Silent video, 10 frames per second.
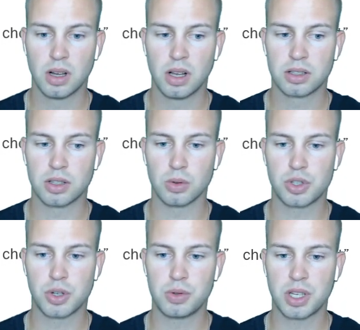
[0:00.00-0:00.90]
So
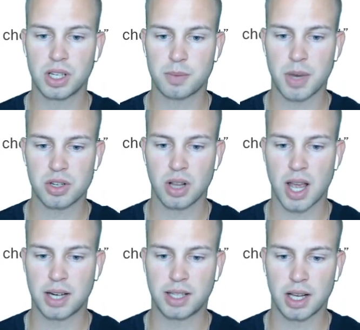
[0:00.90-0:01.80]
choosing a special
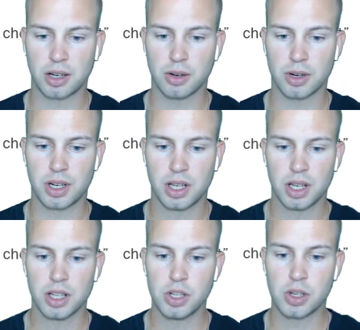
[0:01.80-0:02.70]
ad category,
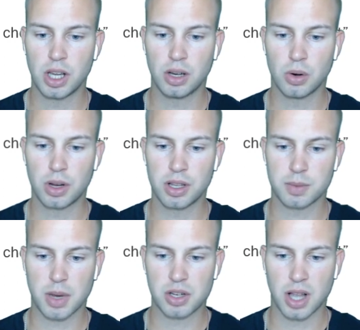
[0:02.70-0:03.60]
you can go to the
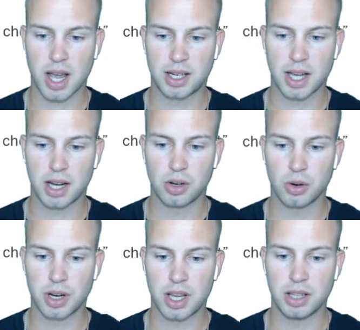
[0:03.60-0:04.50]
special ad
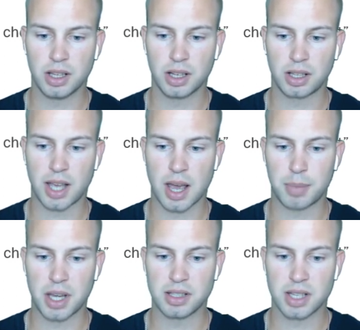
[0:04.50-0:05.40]
category in the
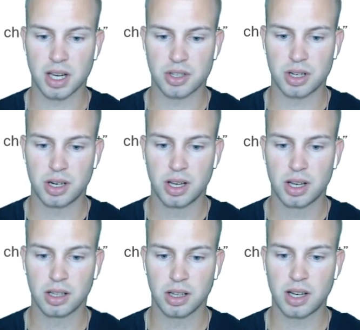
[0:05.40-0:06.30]
campaign section,
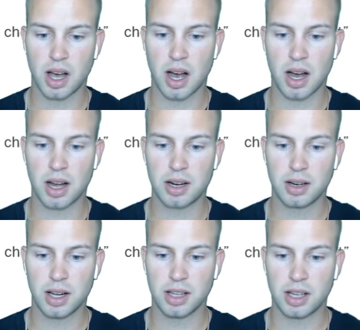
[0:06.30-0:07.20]
click on,
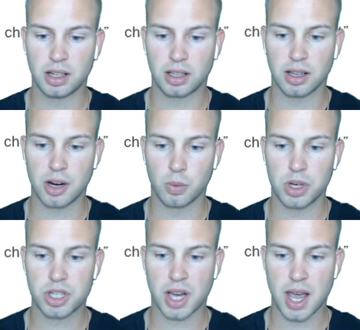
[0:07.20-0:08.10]
and then declare
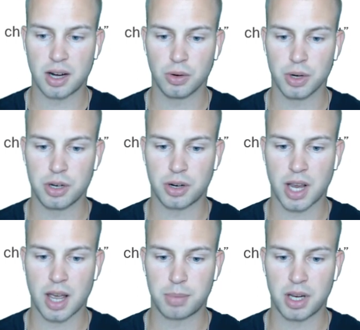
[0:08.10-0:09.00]
which category your
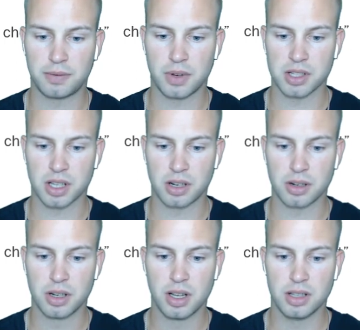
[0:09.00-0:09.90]
campaign falls under.
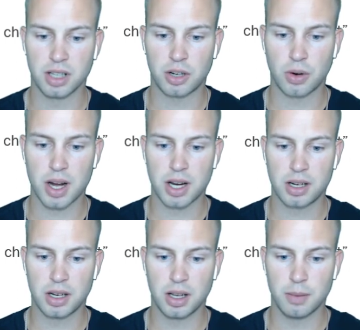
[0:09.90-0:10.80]
Is it
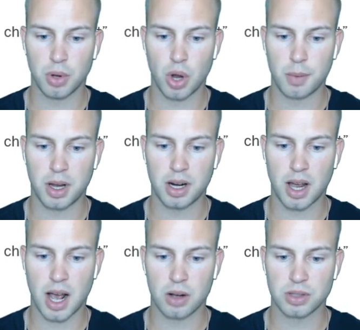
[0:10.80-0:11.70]
credit, employment,
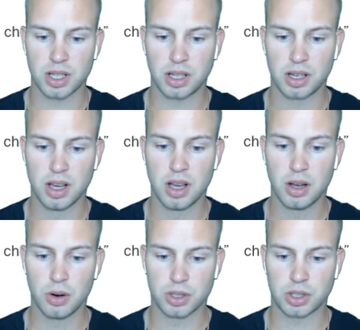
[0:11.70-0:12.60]
housing,
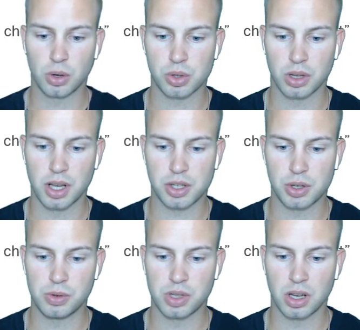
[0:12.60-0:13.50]
or social
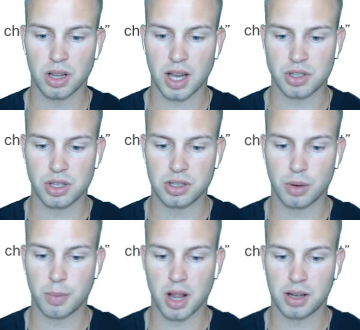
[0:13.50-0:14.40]
issues, elections, or
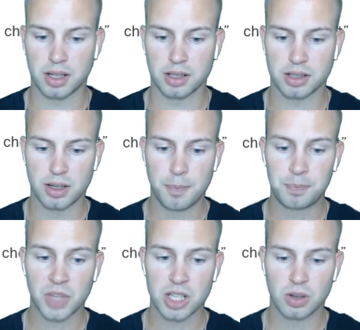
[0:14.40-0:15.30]
politics?
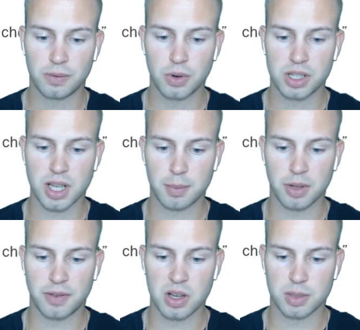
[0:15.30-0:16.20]
So for example,
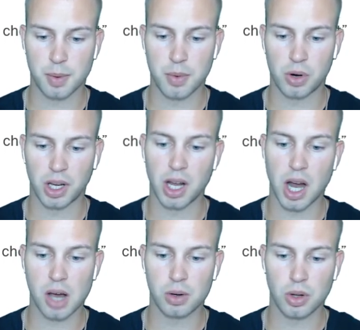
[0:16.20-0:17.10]
if I was promoting an
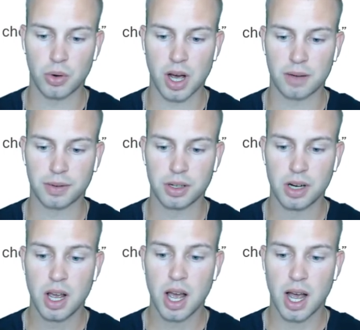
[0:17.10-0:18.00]
auto loan offer,
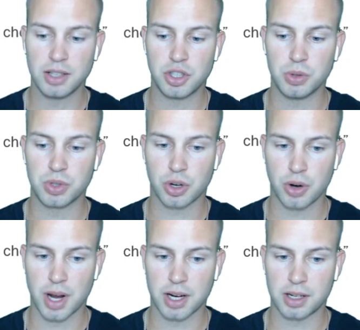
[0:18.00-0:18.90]
I'd choose
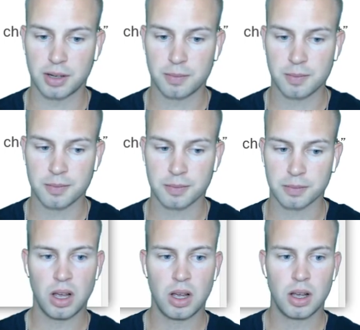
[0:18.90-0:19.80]
credit.
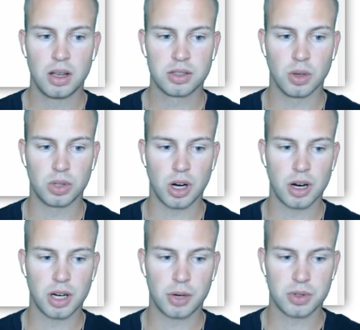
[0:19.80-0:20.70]
So
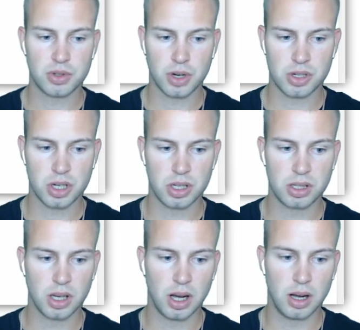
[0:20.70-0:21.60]
targeting
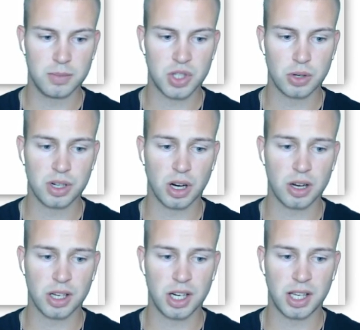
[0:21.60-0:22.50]
restrictions, certain
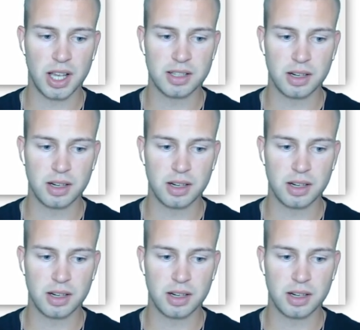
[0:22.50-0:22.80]
targeting isn't